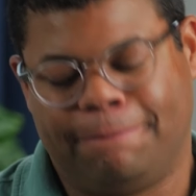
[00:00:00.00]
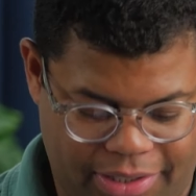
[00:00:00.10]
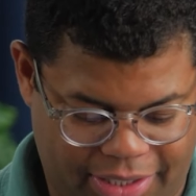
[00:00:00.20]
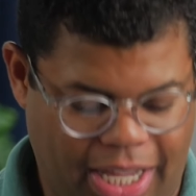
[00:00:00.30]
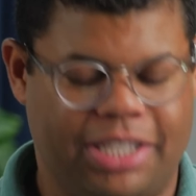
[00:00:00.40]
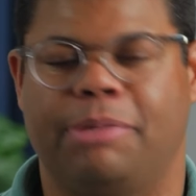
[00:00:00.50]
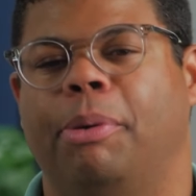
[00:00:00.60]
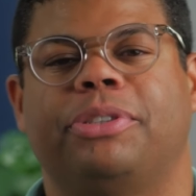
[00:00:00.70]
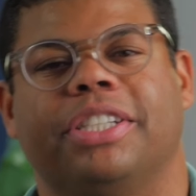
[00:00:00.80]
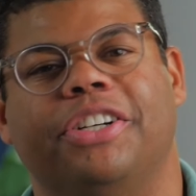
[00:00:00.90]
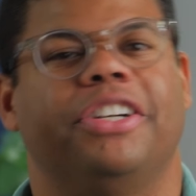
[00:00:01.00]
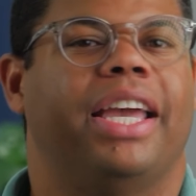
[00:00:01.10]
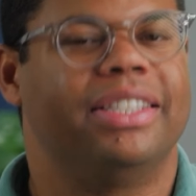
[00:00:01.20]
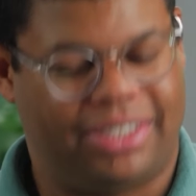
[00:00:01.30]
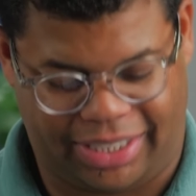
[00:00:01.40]
It's not supposed to cook
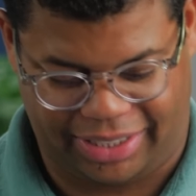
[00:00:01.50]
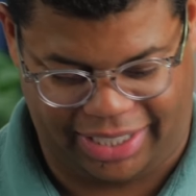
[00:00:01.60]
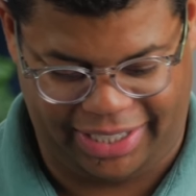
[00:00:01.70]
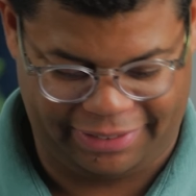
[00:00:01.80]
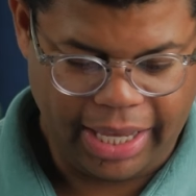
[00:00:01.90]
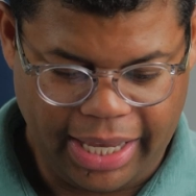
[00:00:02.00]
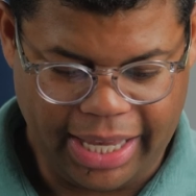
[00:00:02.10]
instantly.